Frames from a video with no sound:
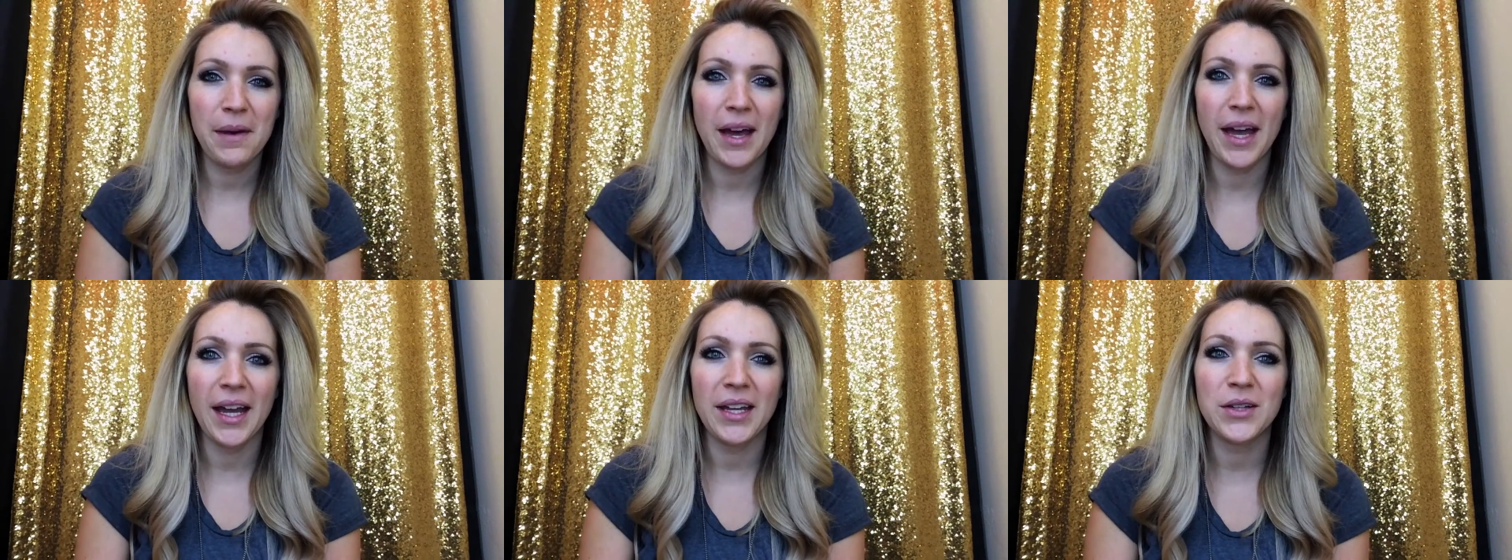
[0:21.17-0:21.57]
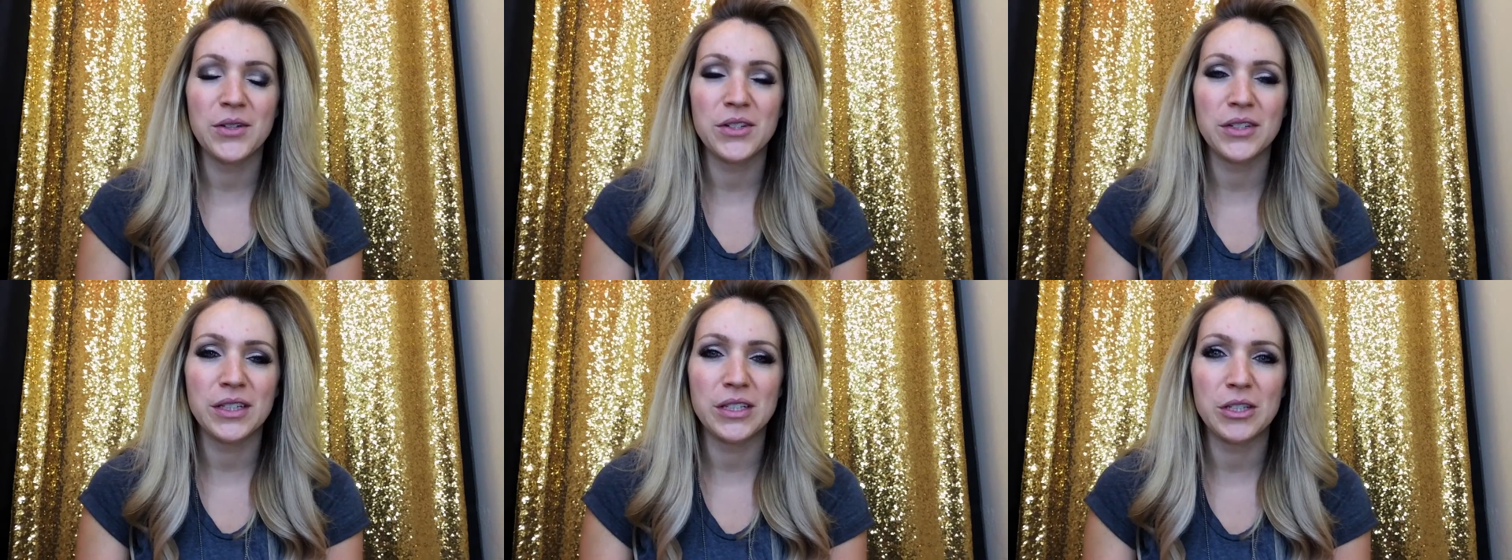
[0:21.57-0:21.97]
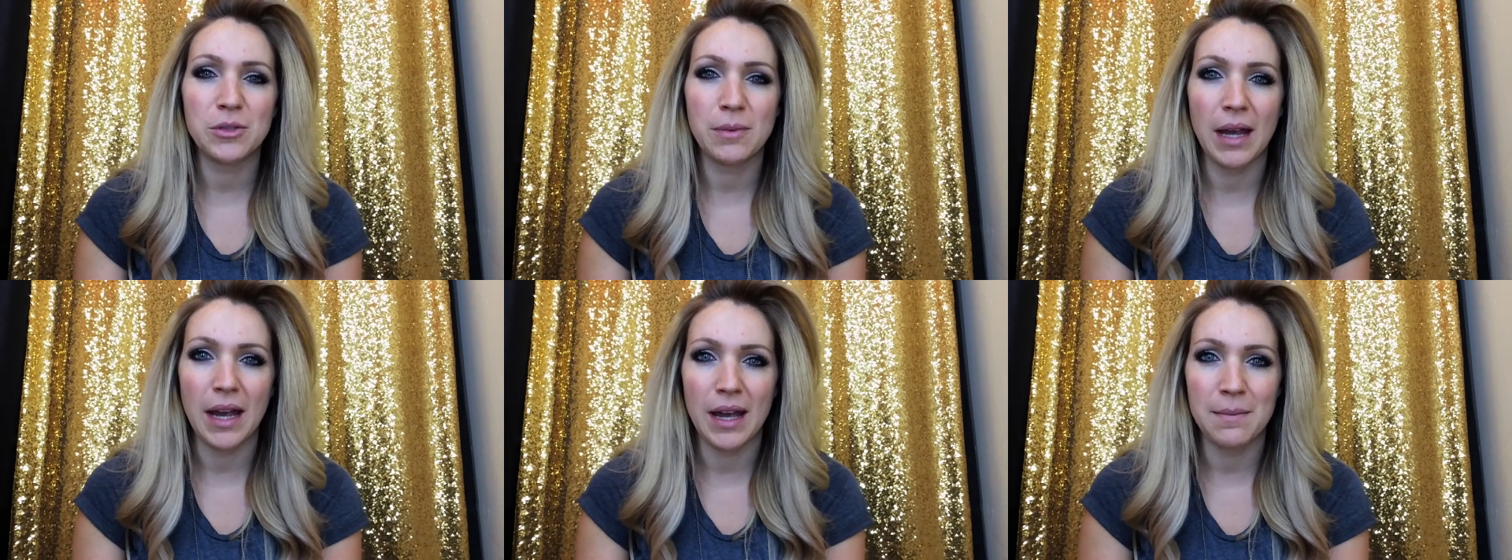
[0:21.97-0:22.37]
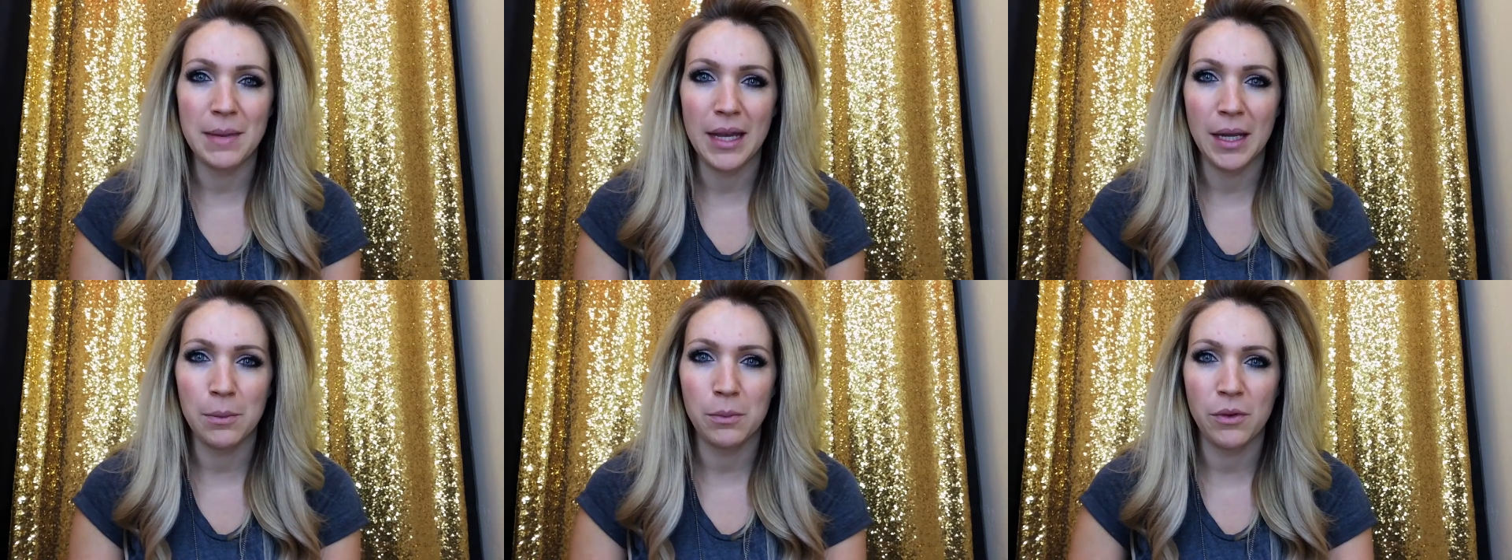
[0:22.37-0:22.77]
I usually do my eye
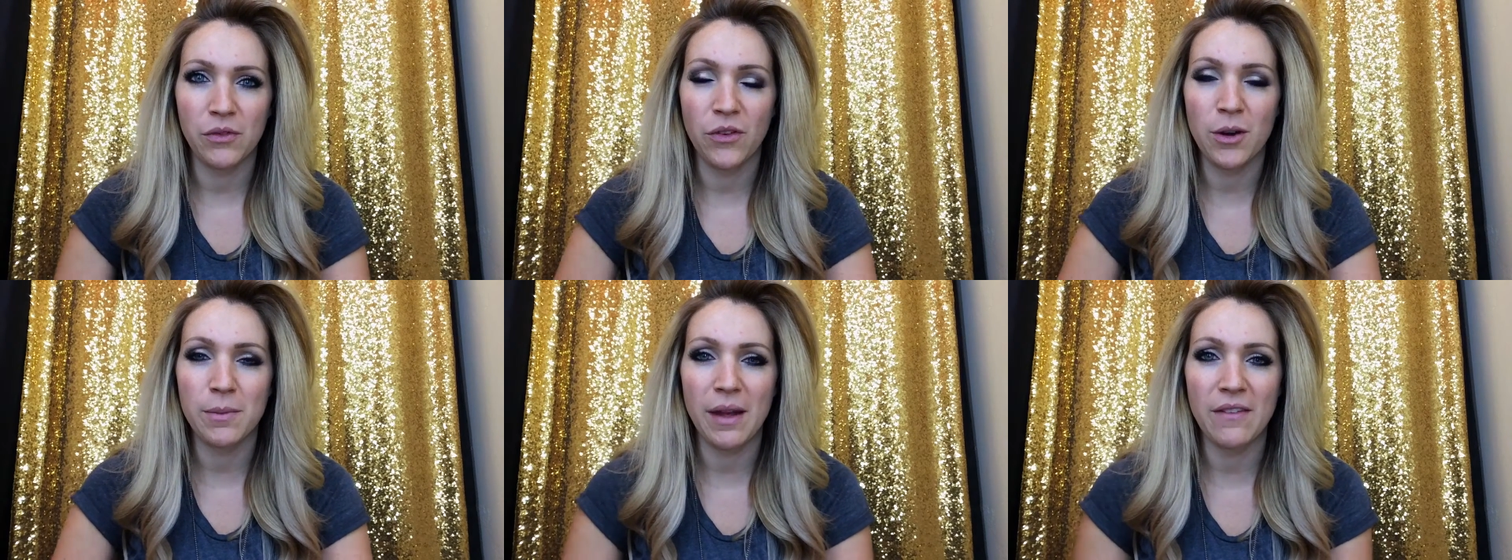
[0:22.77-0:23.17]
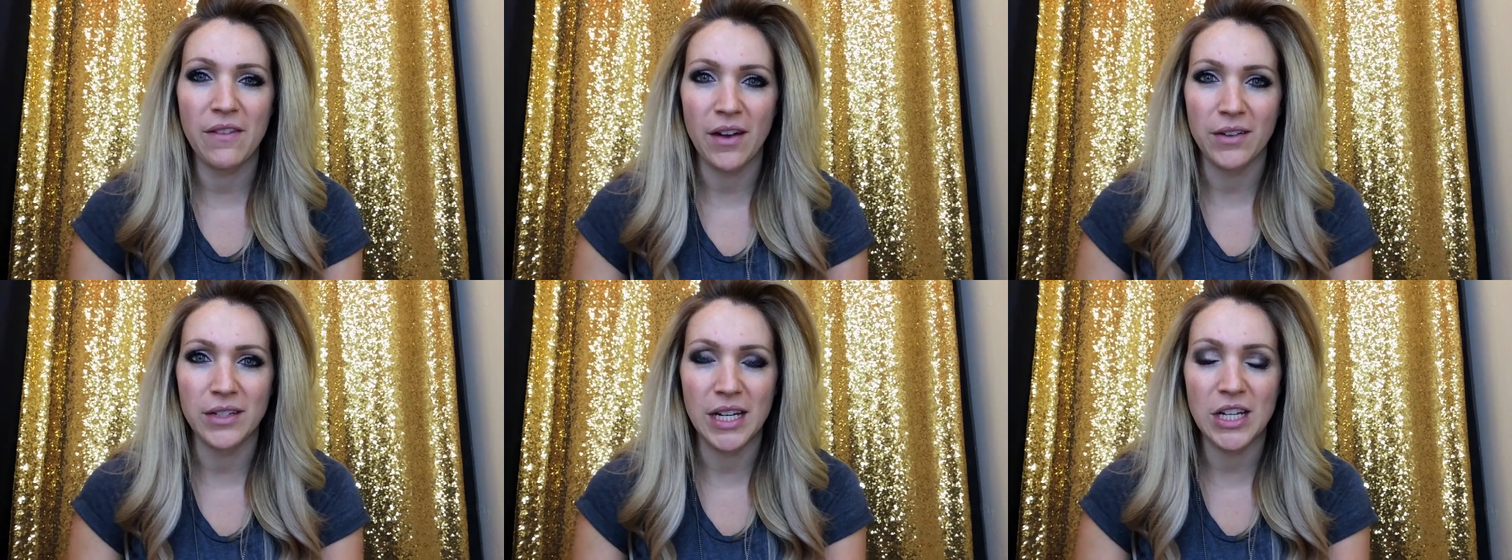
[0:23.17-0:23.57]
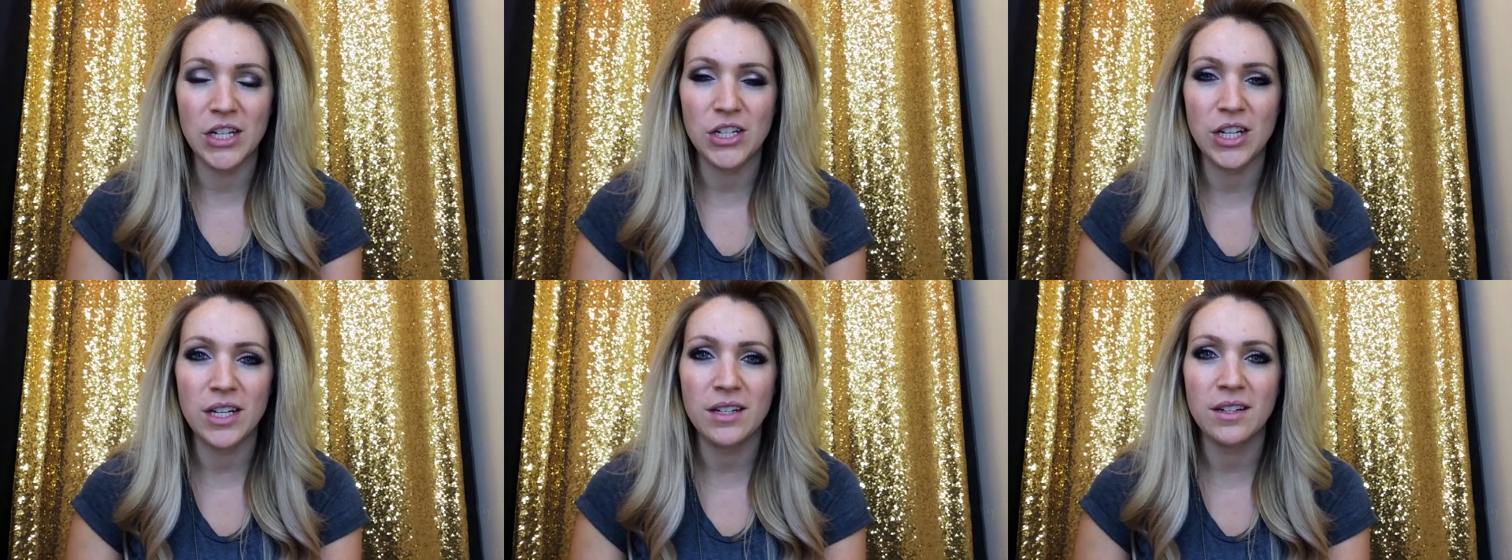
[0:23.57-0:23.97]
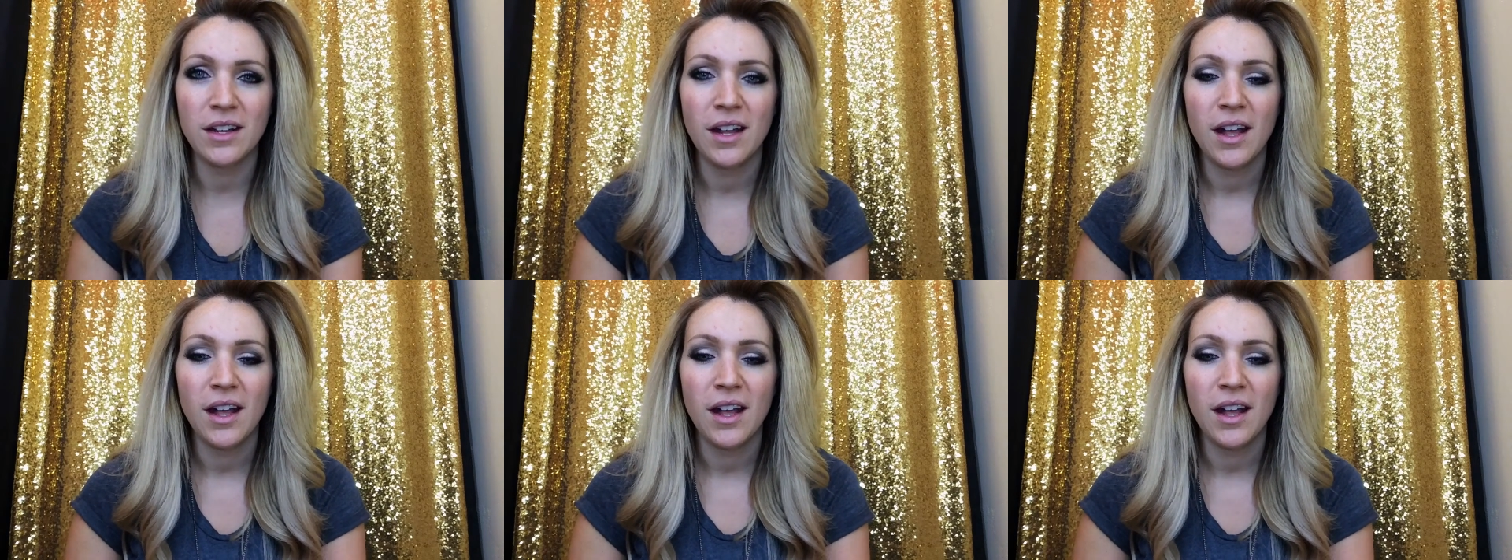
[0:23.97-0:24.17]
makeup before my foundation,